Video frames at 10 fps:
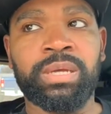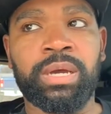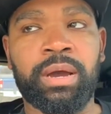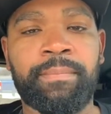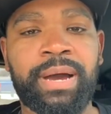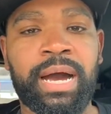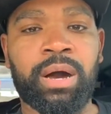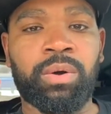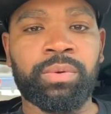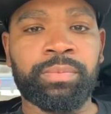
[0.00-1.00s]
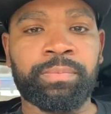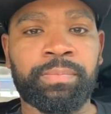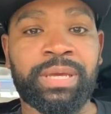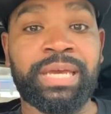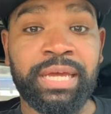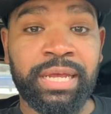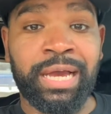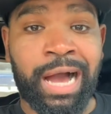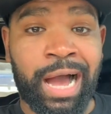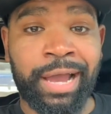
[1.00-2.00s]
about getting
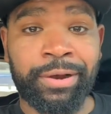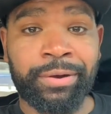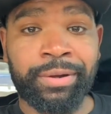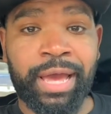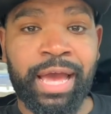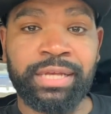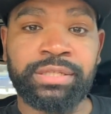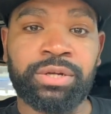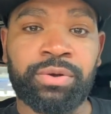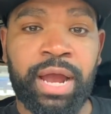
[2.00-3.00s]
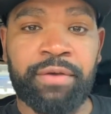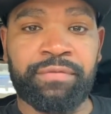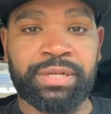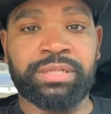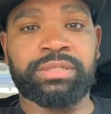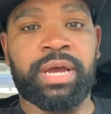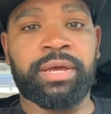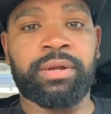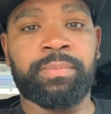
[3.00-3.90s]
hired as a graphic designer,